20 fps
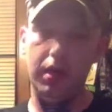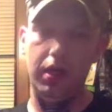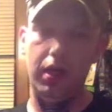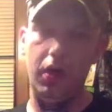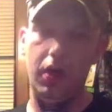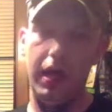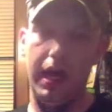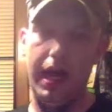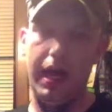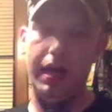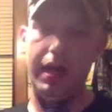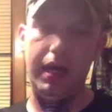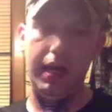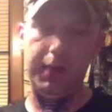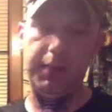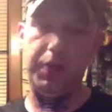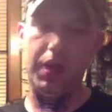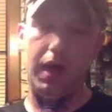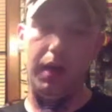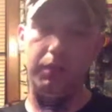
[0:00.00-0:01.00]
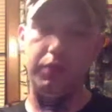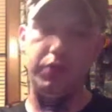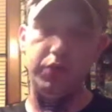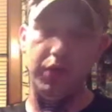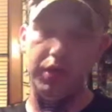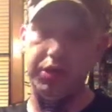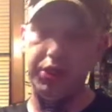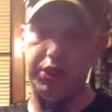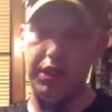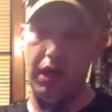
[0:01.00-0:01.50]
you know, had any problems
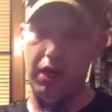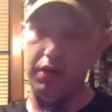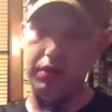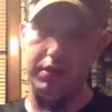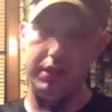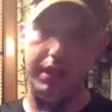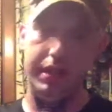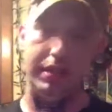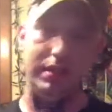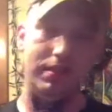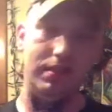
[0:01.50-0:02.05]
with shells getting